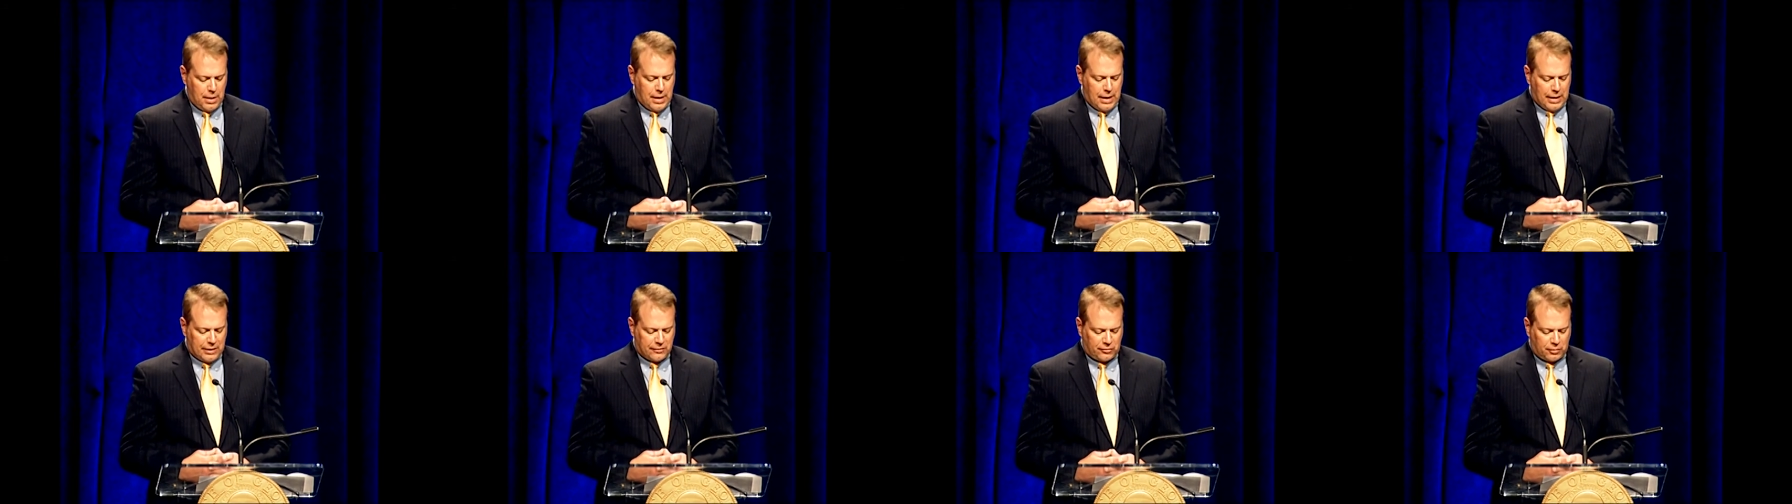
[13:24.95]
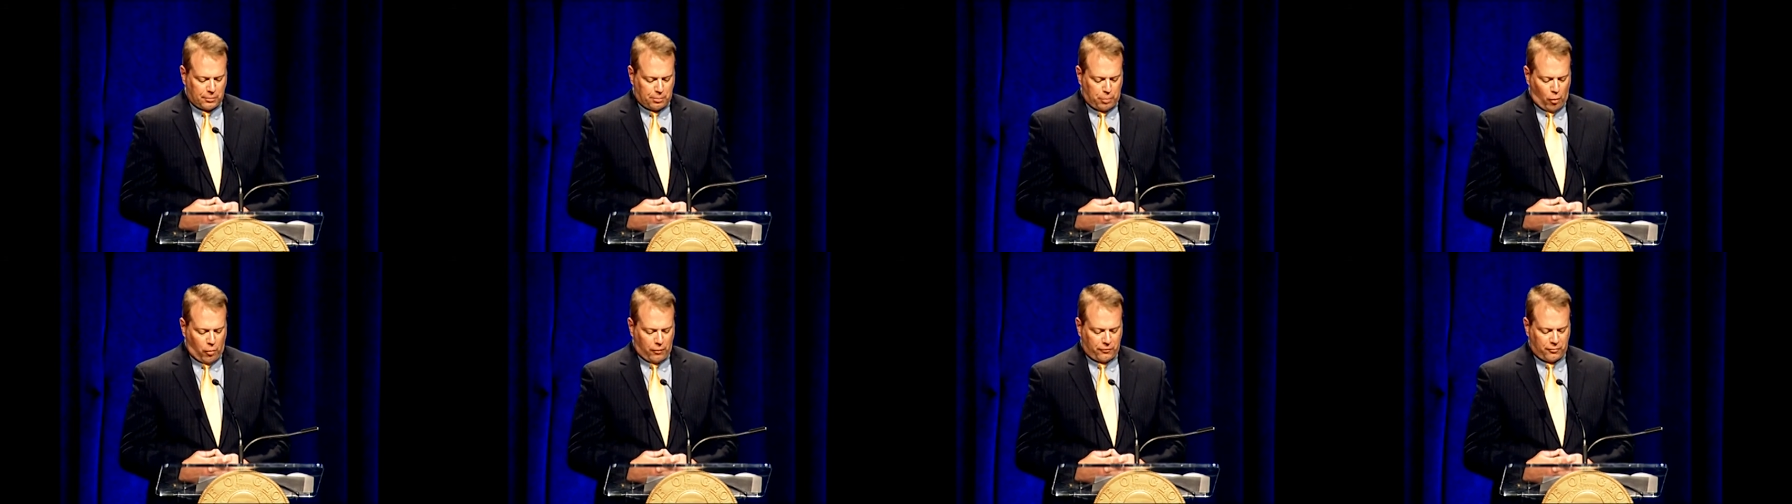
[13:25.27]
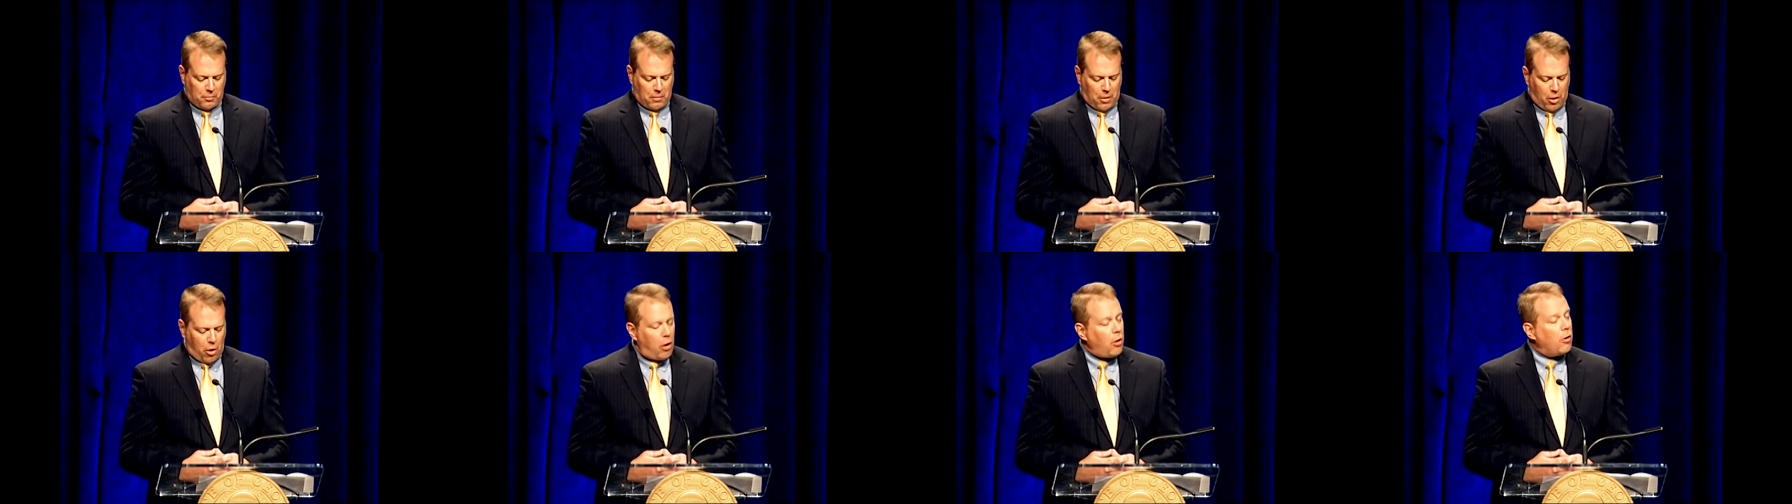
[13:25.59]
and support
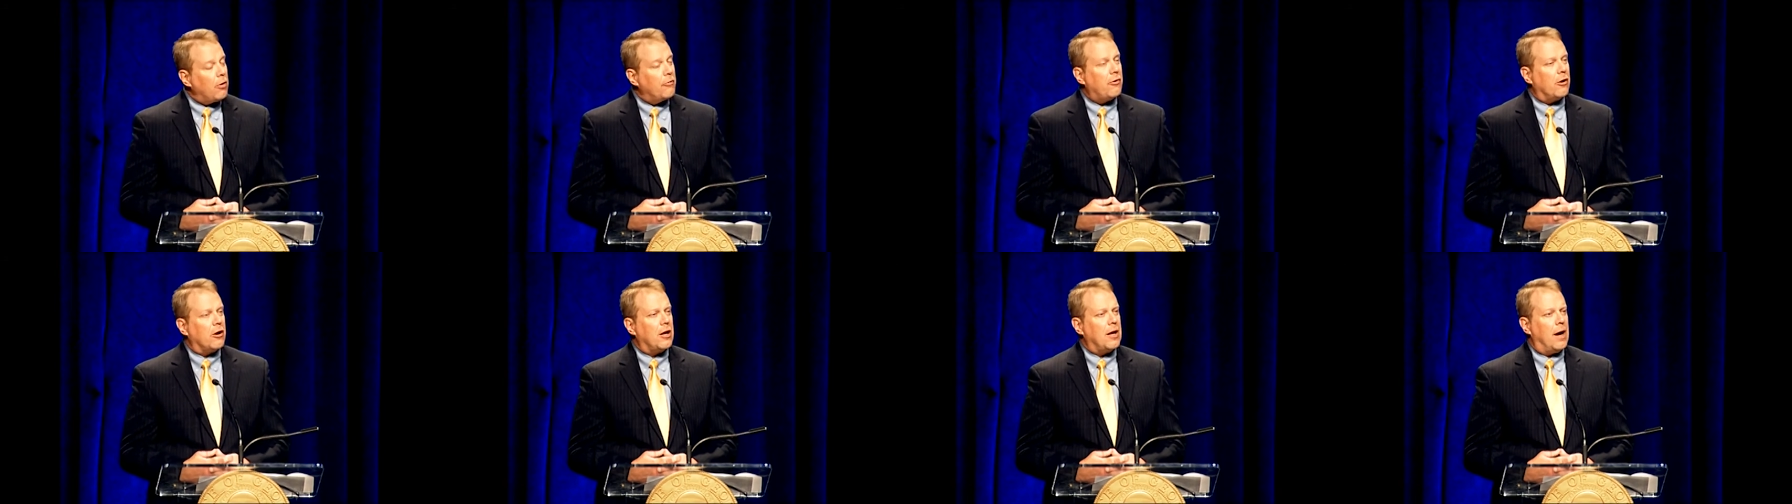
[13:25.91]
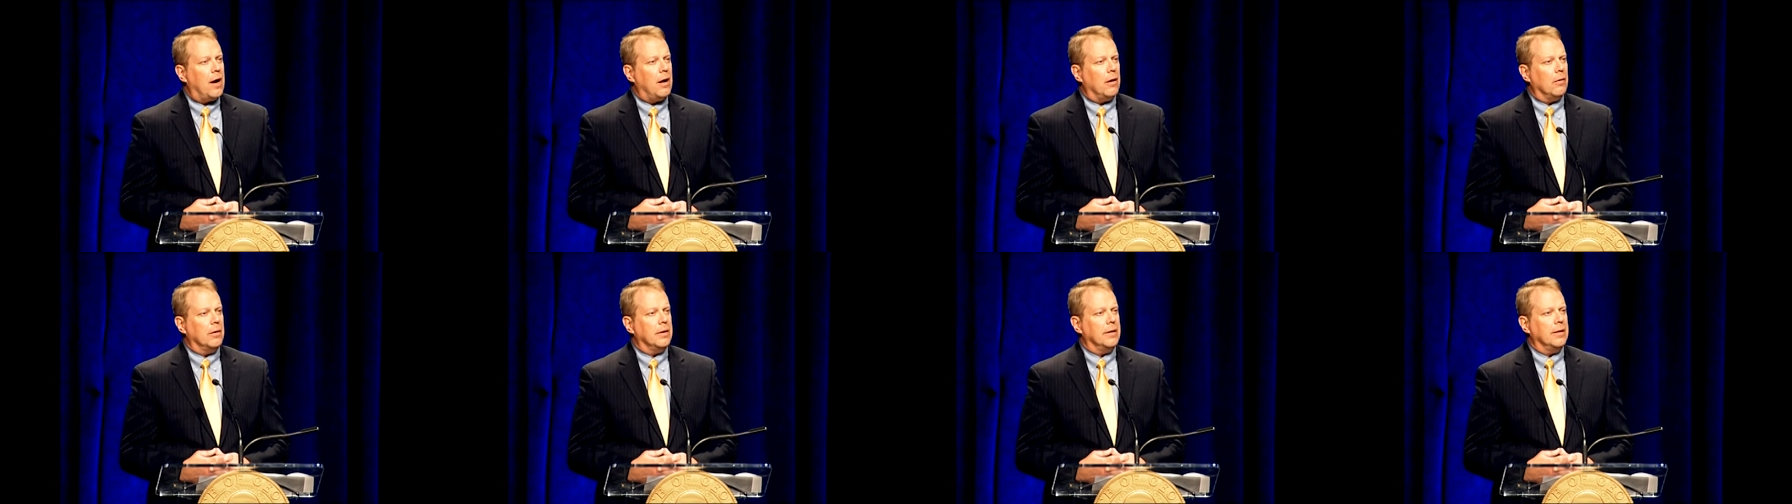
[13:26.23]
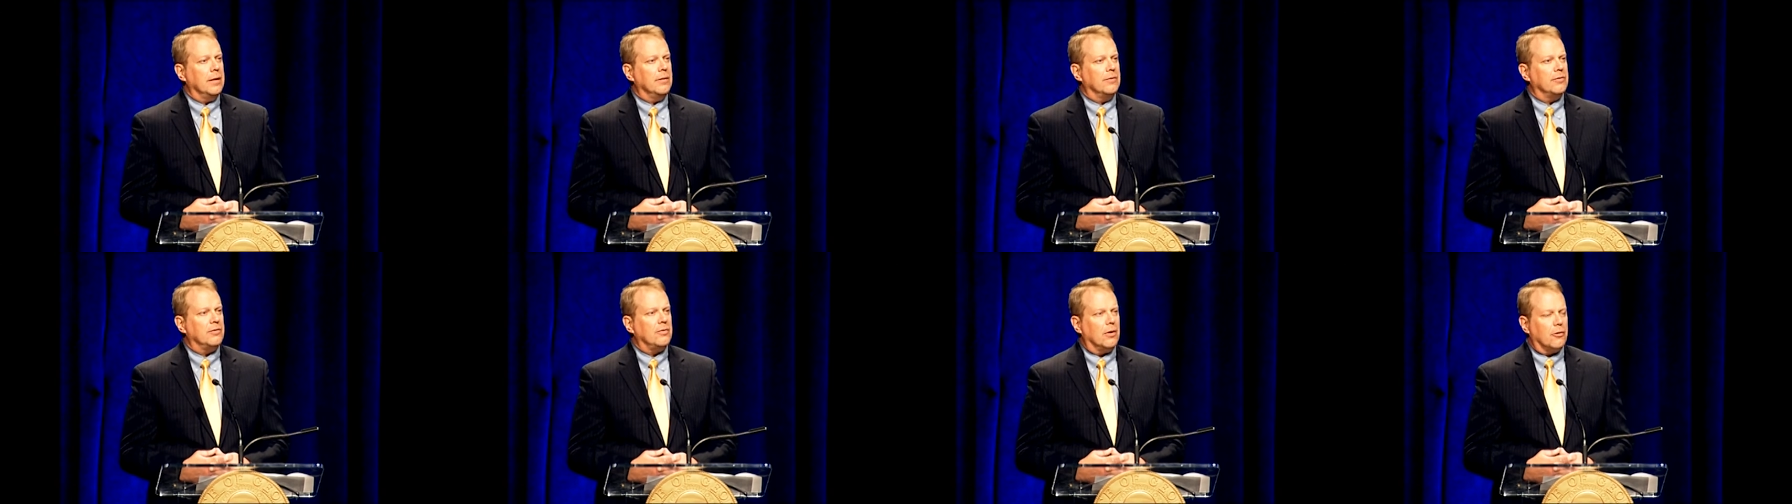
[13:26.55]
from all of our
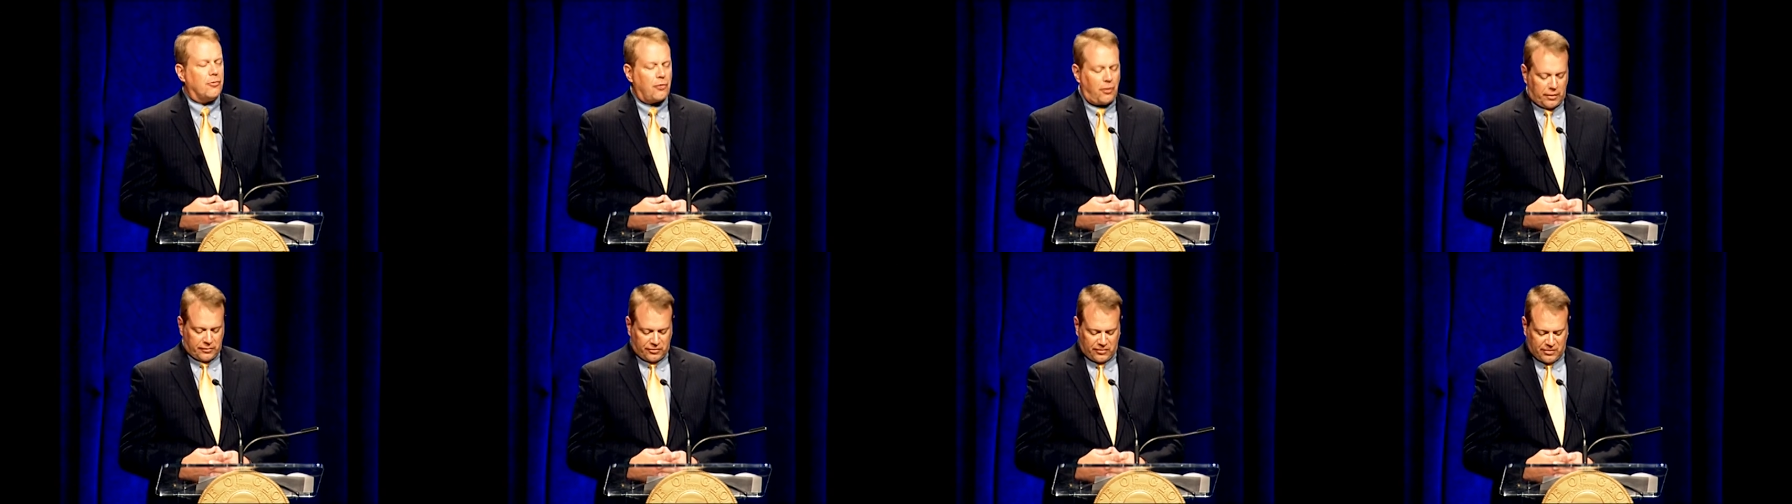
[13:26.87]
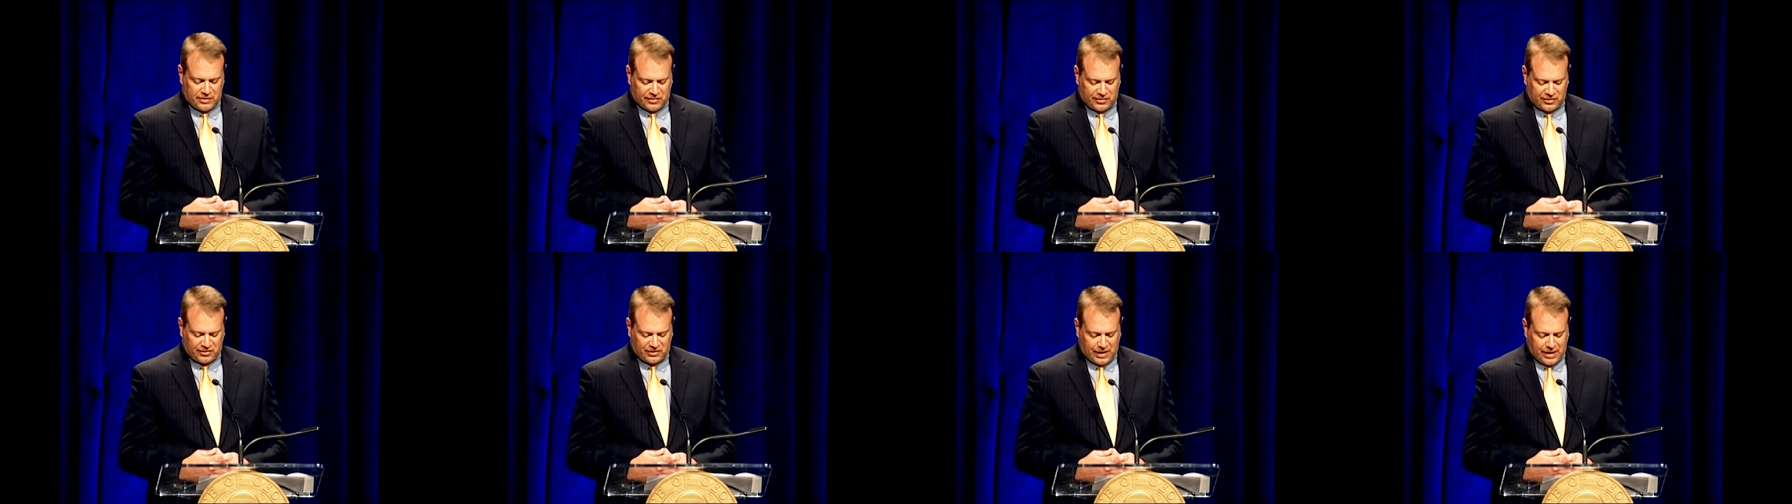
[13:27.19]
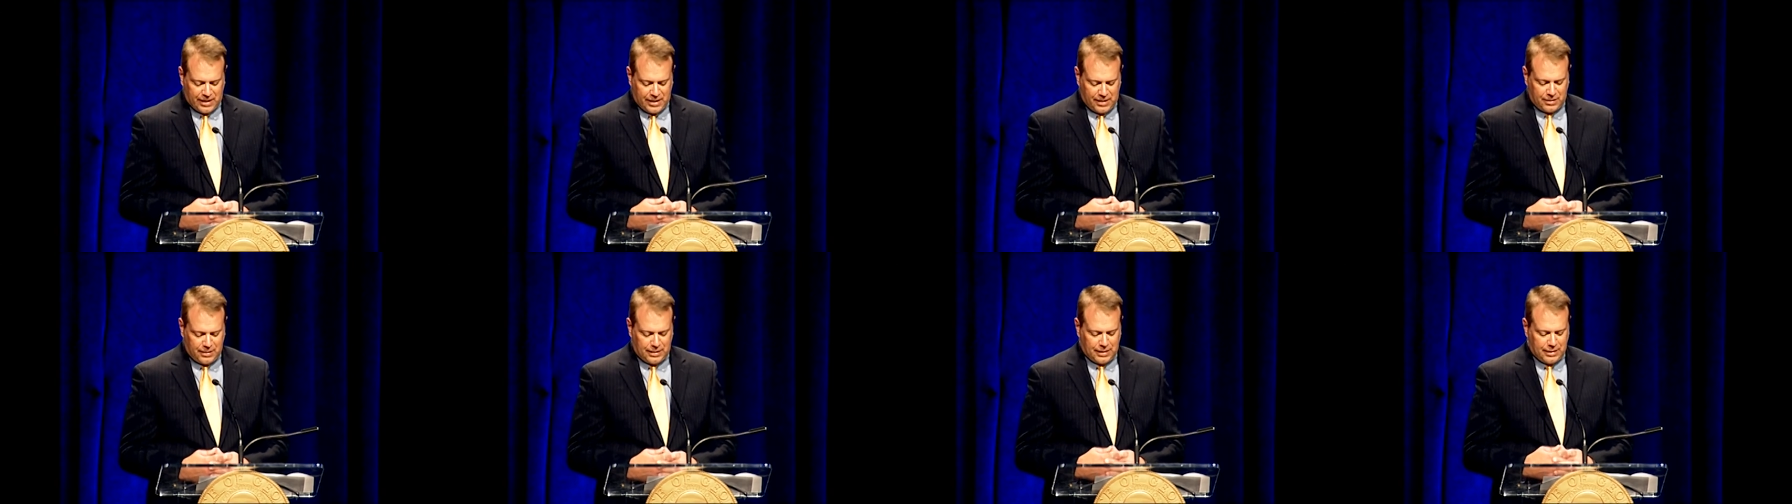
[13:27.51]
colleagues across the
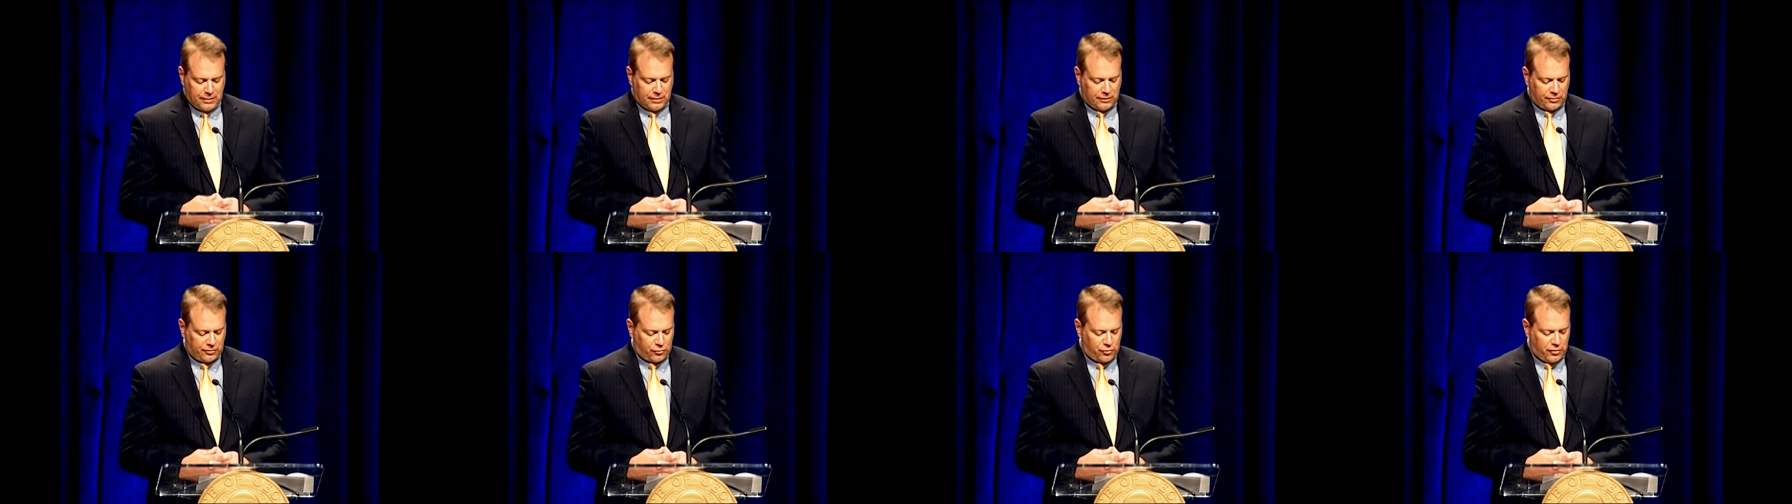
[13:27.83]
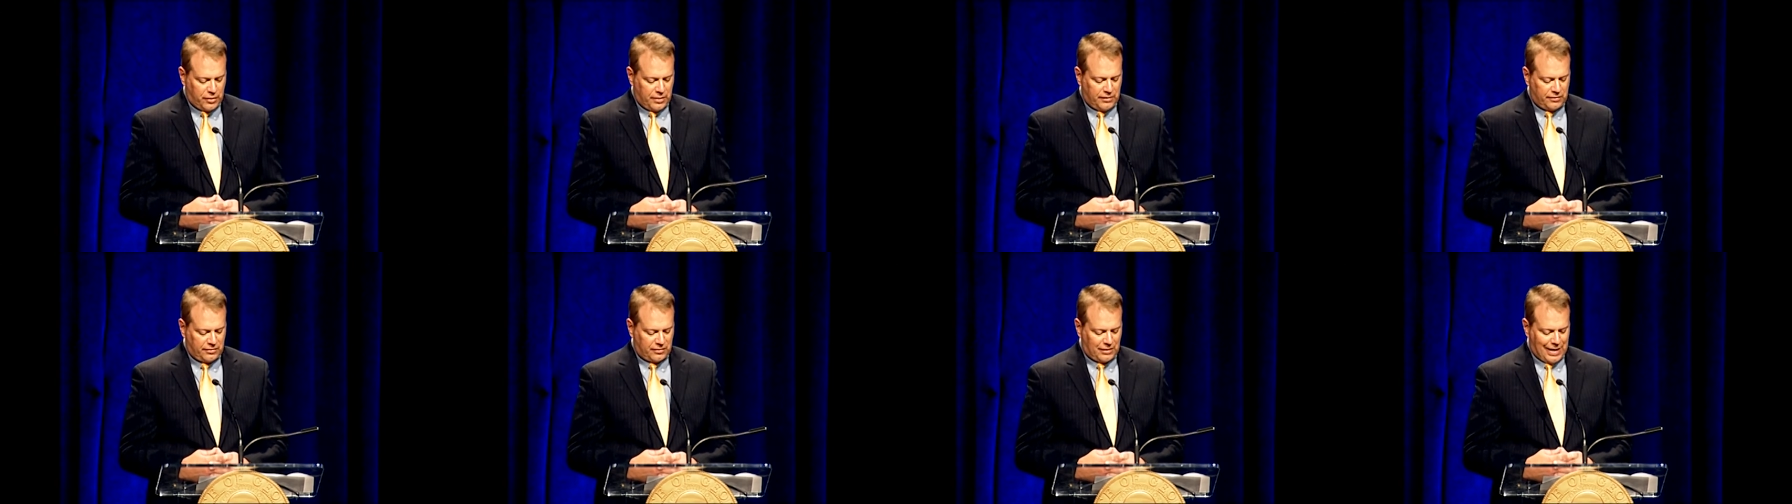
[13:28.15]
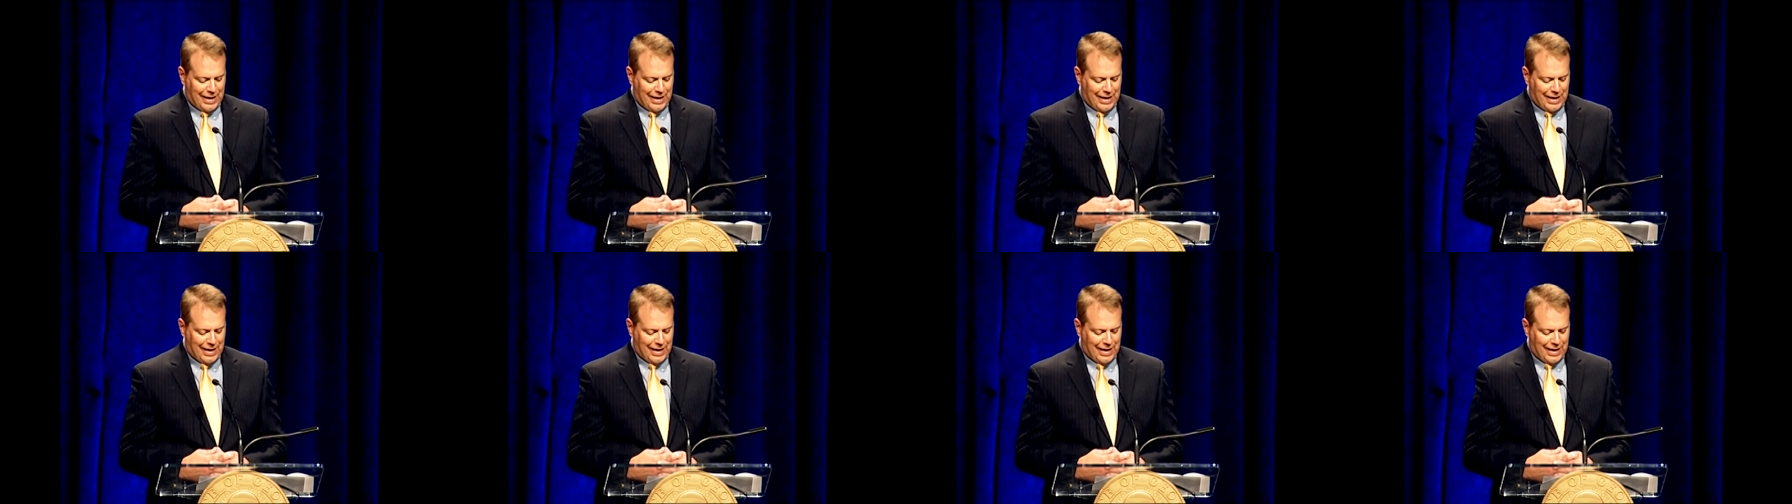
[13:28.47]
state, industries,